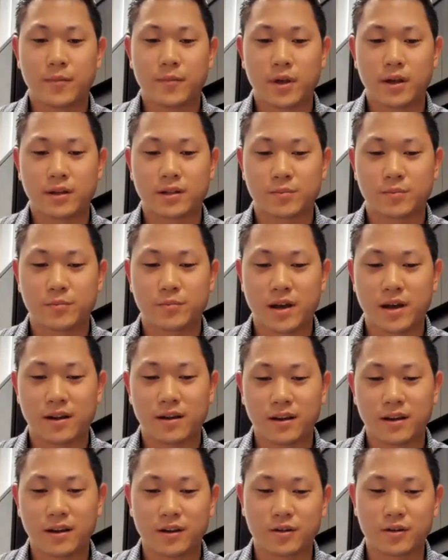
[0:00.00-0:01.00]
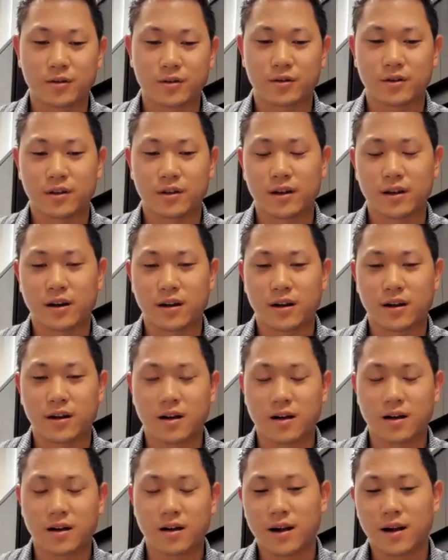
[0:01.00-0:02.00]
it's been interesting.
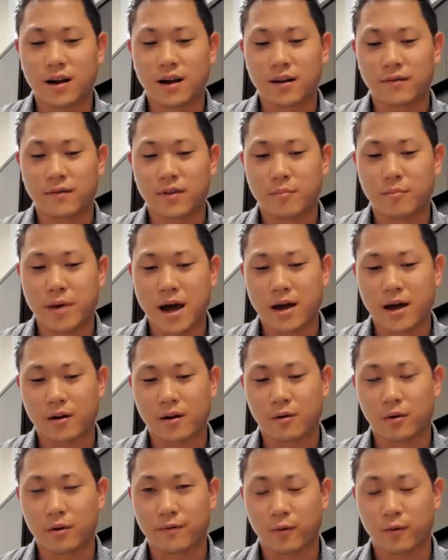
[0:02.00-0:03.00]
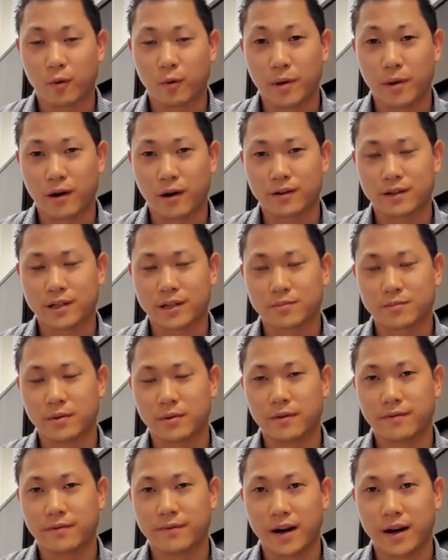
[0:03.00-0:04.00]
A lot of the battle with forbearance has
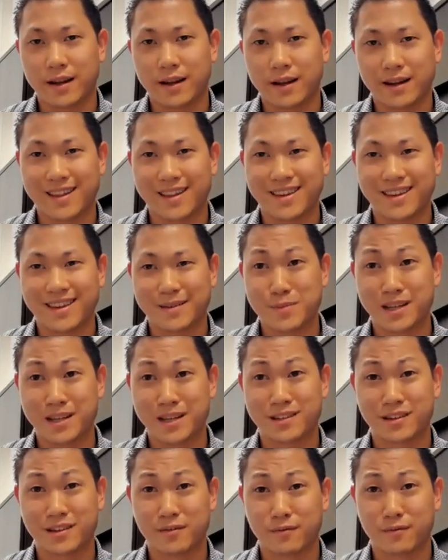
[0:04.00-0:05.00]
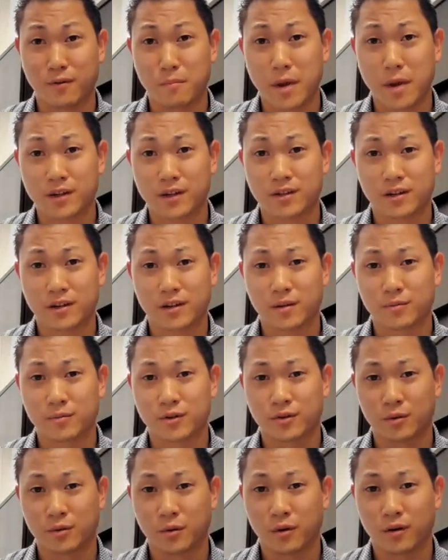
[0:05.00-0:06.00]
been fighting, I think, misinformation. I'm
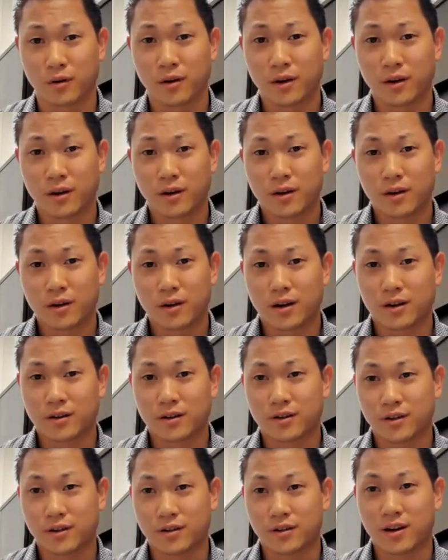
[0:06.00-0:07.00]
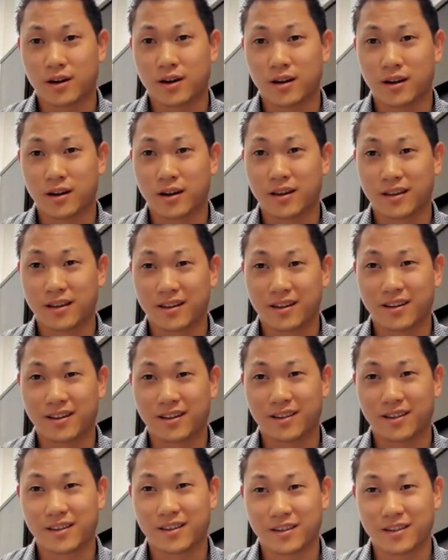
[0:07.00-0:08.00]
sure Shashank and
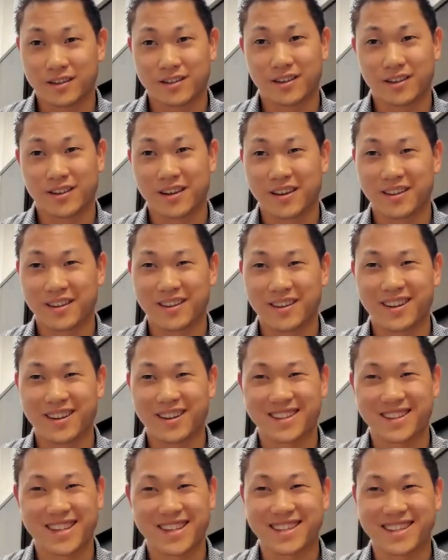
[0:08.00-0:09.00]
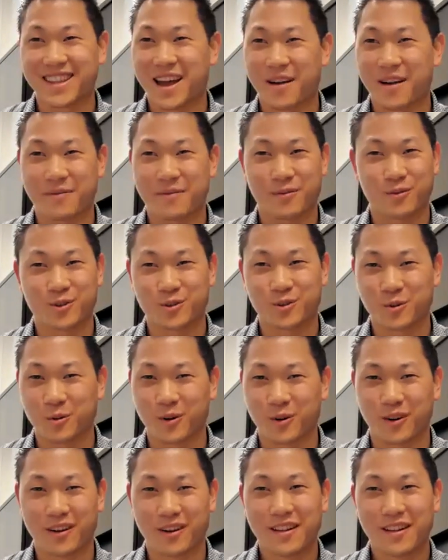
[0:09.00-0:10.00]
Lysa can attest to that for
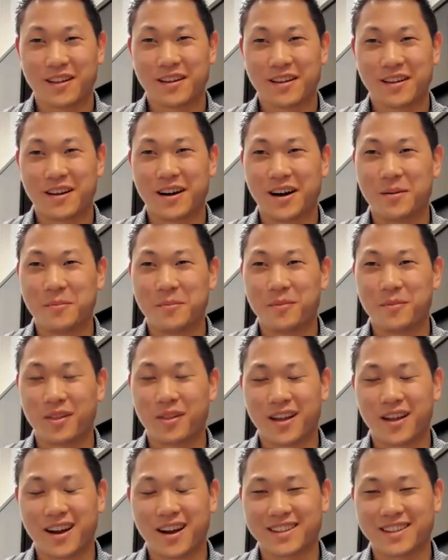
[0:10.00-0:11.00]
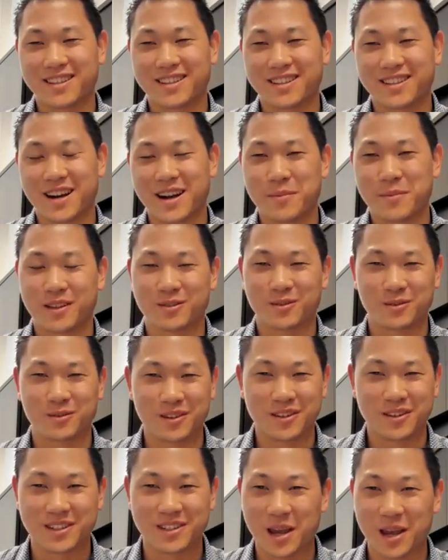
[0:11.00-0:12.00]
sure. A lot of time answering
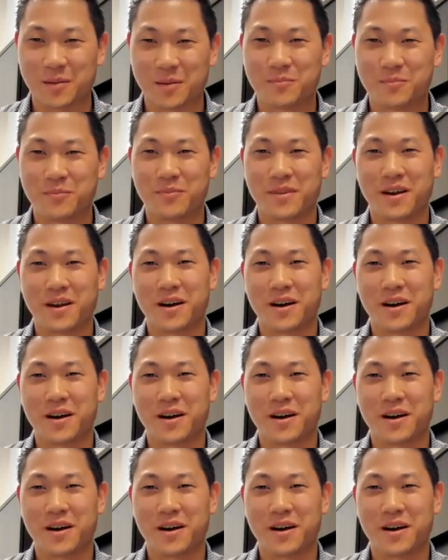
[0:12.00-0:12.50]
the same